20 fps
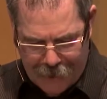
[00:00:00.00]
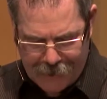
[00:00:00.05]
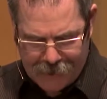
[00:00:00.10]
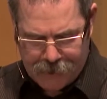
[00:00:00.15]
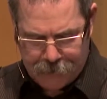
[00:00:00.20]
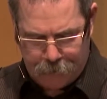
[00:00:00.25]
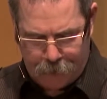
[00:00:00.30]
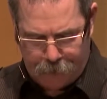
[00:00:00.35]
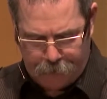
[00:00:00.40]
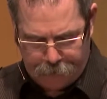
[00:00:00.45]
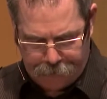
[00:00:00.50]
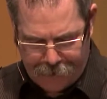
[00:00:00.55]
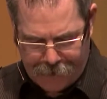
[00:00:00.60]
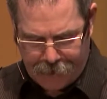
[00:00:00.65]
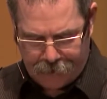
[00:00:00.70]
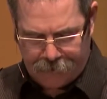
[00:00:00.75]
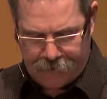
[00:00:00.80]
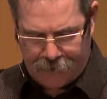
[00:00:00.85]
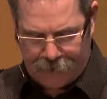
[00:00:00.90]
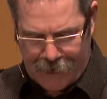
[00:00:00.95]
ready to be
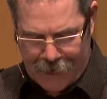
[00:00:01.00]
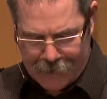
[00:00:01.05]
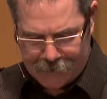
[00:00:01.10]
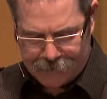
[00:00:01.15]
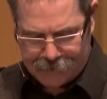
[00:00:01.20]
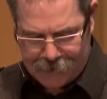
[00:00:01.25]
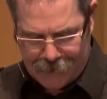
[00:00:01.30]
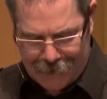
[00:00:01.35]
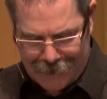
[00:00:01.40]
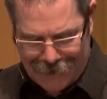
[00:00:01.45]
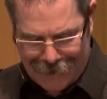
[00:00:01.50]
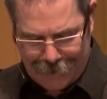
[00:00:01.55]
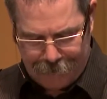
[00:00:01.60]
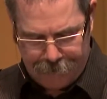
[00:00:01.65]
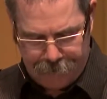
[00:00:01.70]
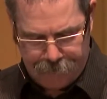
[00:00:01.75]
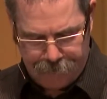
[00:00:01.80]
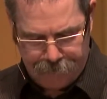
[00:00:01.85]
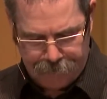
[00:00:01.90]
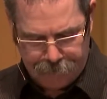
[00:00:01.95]
revealed in the last
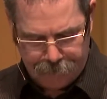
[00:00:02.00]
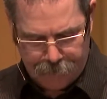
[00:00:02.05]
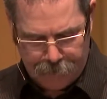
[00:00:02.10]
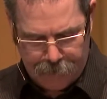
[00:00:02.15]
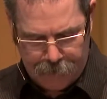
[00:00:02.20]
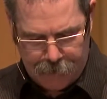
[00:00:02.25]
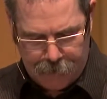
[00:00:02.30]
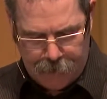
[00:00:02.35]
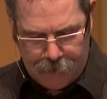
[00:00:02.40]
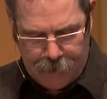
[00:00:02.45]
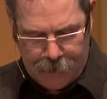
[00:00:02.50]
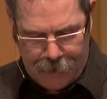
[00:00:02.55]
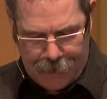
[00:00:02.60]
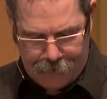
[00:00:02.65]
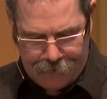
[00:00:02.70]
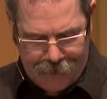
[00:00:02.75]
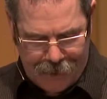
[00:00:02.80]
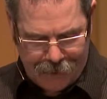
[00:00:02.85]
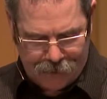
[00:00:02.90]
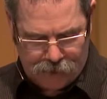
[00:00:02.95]
time.
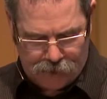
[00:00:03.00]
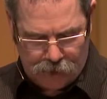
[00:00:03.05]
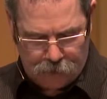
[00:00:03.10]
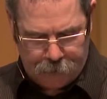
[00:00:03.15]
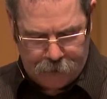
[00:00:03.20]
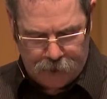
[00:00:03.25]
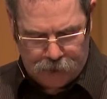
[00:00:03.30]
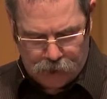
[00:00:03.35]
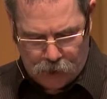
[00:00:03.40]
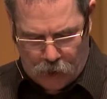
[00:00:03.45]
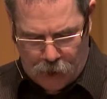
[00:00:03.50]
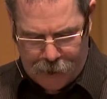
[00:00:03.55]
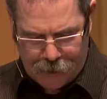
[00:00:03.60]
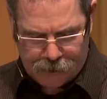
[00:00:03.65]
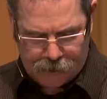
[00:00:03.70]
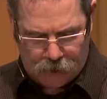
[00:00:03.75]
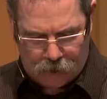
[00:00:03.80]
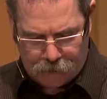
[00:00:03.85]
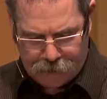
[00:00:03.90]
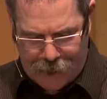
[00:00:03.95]
In this you
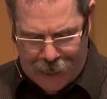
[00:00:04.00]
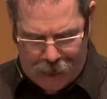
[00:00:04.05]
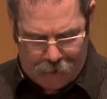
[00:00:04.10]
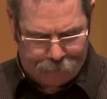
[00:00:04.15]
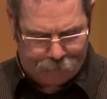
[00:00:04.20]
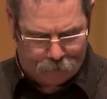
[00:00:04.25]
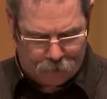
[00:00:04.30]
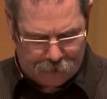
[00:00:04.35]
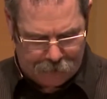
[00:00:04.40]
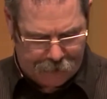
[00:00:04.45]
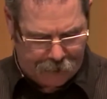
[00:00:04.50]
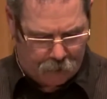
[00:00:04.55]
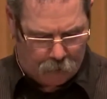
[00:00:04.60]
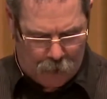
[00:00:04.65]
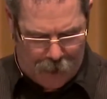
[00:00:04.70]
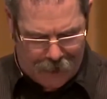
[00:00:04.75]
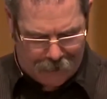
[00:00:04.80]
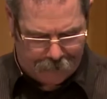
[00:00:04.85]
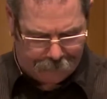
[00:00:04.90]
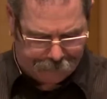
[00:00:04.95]
rejoice, though now for a little
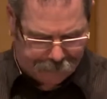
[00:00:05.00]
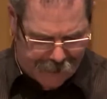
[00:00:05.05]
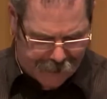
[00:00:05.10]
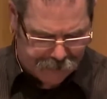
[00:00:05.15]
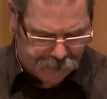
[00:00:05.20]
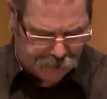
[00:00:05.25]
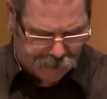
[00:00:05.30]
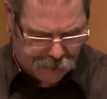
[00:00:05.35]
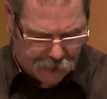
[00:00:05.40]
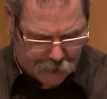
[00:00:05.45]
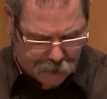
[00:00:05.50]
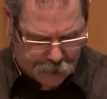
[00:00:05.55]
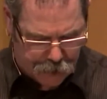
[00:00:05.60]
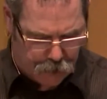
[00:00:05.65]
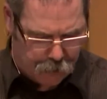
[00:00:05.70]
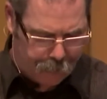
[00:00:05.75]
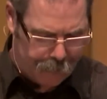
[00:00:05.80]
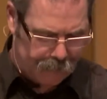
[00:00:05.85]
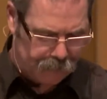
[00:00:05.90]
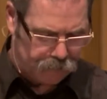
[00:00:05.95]
while, if necessary,
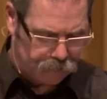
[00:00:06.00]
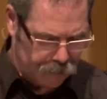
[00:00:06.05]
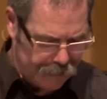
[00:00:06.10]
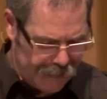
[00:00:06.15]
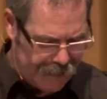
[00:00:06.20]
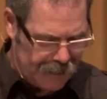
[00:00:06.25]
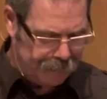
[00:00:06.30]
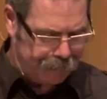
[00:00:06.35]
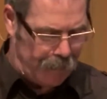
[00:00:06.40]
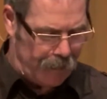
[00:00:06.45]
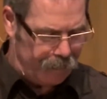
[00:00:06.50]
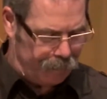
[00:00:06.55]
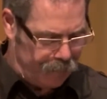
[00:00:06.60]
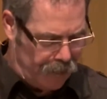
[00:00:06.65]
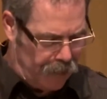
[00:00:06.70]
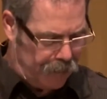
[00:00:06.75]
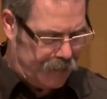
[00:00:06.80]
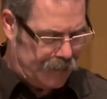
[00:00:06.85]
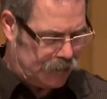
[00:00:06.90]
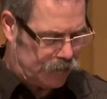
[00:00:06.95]
you have been grieved by
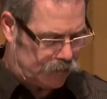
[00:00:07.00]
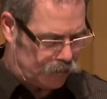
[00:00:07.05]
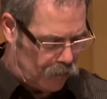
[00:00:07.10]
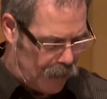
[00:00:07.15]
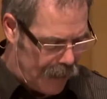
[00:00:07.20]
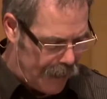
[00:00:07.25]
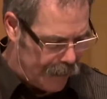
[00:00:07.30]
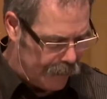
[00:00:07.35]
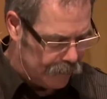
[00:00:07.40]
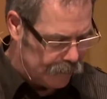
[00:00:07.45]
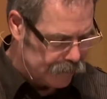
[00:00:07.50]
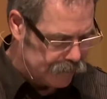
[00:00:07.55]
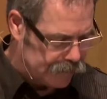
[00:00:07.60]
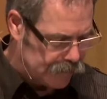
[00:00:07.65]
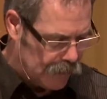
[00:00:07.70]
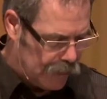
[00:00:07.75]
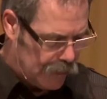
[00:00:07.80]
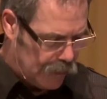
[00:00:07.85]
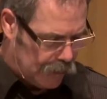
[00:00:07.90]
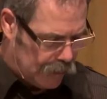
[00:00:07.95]
various
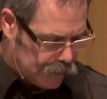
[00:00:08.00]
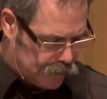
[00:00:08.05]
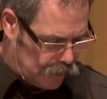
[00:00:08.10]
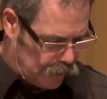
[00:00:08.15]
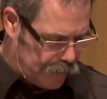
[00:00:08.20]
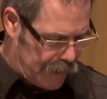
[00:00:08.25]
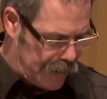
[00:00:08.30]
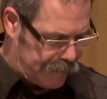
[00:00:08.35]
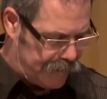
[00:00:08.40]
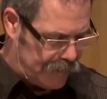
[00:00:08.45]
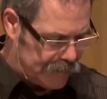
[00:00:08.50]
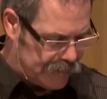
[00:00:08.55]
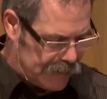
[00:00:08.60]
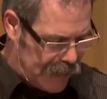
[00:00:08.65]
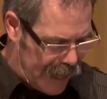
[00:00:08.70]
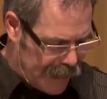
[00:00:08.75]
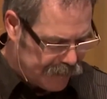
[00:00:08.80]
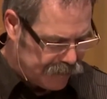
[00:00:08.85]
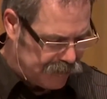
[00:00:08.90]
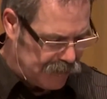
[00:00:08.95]
trials, so that the
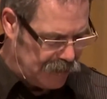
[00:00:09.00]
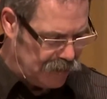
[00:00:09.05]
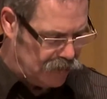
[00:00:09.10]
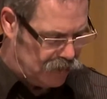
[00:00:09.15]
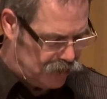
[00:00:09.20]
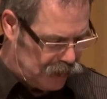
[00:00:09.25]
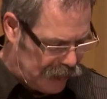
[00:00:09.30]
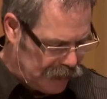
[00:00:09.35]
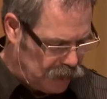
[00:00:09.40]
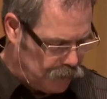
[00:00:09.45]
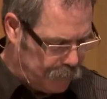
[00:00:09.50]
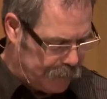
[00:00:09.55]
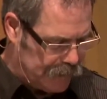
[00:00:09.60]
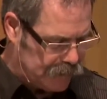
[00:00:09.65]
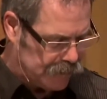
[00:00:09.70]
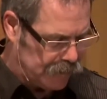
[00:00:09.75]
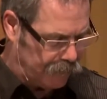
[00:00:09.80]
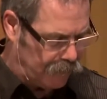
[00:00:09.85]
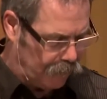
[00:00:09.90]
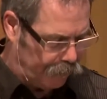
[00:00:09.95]
testing
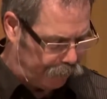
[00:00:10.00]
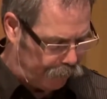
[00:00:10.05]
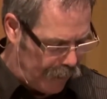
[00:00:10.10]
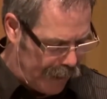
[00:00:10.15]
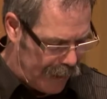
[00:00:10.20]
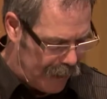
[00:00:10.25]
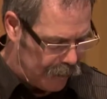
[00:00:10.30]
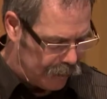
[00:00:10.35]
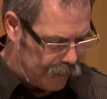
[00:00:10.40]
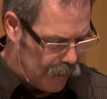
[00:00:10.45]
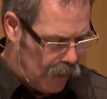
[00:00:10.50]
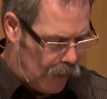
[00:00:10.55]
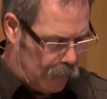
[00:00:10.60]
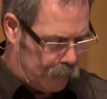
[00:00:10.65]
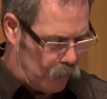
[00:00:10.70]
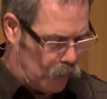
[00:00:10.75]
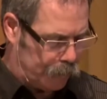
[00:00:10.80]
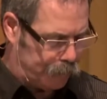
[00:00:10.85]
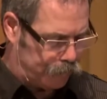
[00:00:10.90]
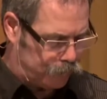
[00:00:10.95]
genuineness of your faith,
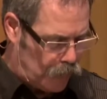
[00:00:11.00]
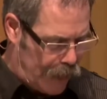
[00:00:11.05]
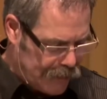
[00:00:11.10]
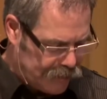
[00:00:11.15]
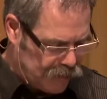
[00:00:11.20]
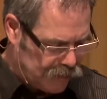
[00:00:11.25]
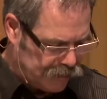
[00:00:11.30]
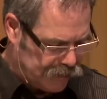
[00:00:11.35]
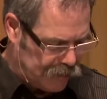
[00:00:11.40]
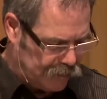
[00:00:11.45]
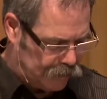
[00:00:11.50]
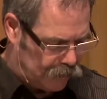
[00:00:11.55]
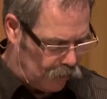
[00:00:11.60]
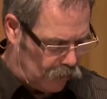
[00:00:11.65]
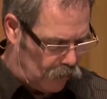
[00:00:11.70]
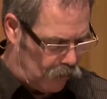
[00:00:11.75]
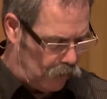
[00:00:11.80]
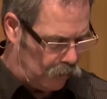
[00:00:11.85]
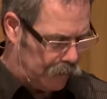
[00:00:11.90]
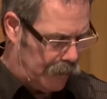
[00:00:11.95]
more precious than
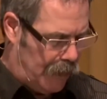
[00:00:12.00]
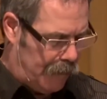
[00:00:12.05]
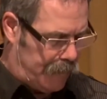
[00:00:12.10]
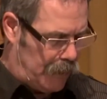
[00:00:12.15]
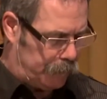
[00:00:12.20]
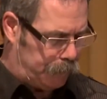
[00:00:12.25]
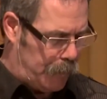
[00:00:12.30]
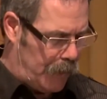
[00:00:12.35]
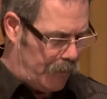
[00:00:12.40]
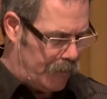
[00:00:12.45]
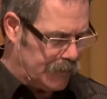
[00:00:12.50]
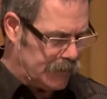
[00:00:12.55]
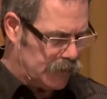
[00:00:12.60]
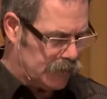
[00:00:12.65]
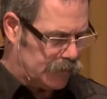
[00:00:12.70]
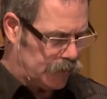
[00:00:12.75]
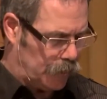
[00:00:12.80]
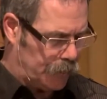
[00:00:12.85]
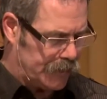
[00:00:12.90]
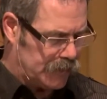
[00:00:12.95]
gold, that
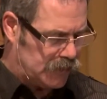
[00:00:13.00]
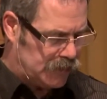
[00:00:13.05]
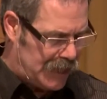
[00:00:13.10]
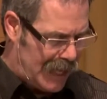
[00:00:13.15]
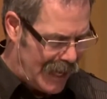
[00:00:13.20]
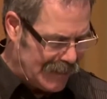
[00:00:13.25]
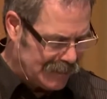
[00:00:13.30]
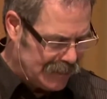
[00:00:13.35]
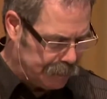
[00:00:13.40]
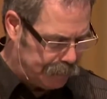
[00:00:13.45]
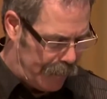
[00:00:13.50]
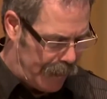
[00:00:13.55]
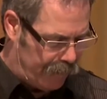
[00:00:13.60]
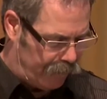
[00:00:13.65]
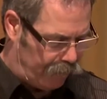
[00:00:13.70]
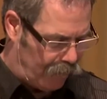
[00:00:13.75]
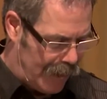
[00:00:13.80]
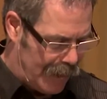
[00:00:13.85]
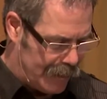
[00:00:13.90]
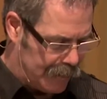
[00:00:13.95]
perishes though it is tested by
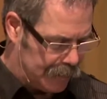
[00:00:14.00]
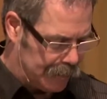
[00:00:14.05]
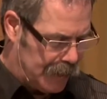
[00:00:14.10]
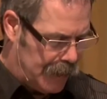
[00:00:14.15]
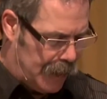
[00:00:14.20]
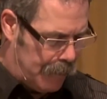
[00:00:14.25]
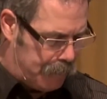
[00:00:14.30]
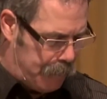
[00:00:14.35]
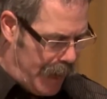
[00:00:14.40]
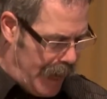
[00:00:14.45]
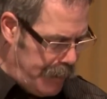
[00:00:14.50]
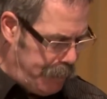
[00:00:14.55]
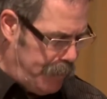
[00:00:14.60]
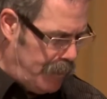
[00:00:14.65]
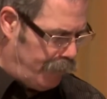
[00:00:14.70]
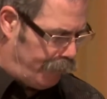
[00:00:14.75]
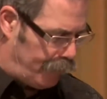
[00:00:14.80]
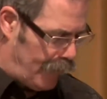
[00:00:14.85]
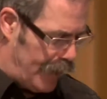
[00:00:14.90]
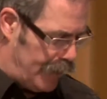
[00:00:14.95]
fire, may
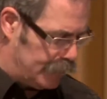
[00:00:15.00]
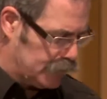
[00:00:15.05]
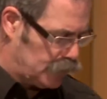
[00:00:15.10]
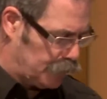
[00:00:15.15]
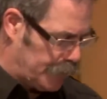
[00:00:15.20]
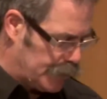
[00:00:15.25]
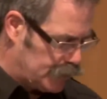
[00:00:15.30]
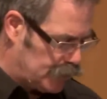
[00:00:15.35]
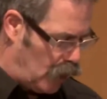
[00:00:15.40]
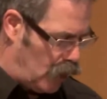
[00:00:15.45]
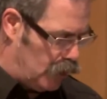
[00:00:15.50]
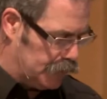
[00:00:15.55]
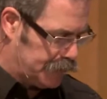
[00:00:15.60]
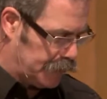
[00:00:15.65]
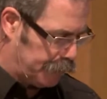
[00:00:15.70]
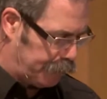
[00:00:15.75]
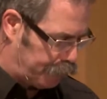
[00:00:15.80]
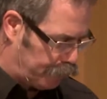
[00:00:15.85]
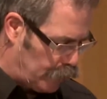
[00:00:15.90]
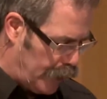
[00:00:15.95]
be found to result
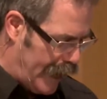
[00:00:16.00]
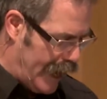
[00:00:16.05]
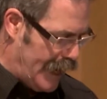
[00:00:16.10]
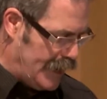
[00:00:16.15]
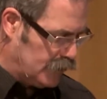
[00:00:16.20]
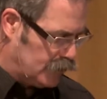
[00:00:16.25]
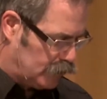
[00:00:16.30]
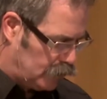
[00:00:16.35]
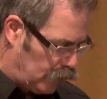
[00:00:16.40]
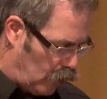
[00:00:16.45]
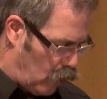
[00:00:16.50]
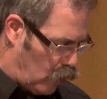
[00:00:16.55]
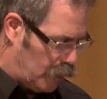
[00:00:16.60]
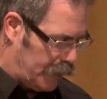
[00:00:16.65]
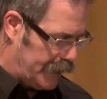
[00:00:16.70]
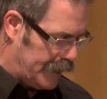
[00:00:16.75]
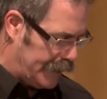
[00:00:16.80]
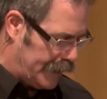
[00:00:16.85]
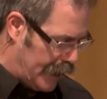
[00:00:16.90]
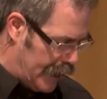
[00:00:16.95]
in praise,
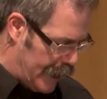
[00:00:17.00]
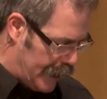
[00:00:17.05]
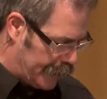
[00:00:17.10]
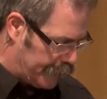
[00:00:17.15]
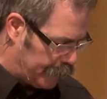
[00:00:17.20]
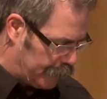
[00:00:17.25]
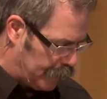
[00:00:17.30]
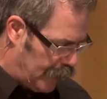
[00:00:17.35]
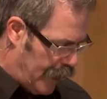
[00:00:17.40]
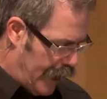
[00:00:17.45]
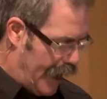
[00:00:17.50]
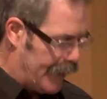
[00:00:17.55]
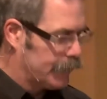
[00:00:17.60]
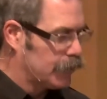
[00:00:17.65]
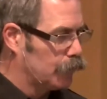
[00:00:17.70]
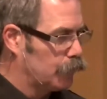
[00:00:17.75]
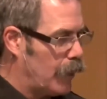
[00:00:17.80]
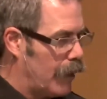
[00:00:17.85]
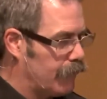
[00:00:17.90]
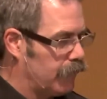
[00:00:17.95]
glory, and honor at
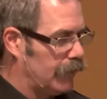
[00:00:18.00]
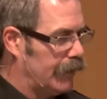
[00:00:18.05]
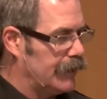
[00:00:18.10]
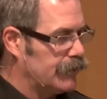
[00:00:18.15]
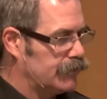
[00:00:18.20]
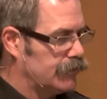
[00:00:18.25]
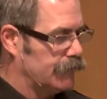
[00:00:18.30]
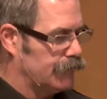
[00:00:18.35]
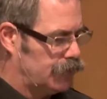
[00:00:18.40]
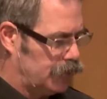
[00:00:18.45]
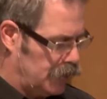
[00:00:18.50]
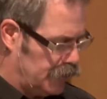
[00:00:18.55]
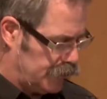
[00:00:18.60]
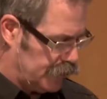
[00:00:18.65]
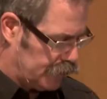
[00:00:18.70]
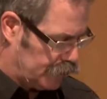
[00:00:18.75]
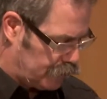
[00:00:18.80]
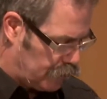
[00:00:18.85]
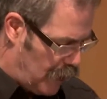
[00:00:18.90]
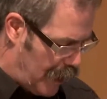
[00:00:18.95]
the revelation of
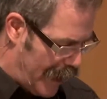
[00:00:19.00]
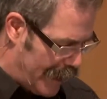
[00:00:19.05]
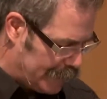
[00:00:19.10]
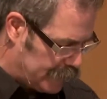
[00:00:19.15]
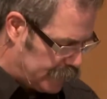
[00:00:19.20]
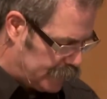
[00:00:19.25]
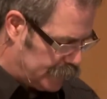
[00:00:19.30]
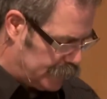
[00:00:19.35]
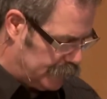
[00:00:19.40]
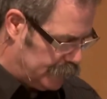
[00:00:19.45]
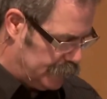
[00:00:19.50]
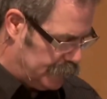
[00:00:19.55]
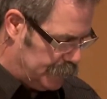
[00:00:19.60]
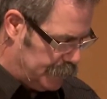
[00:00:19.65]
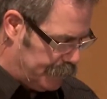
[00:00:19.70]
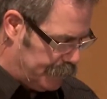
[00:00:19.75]
Jesus Christ.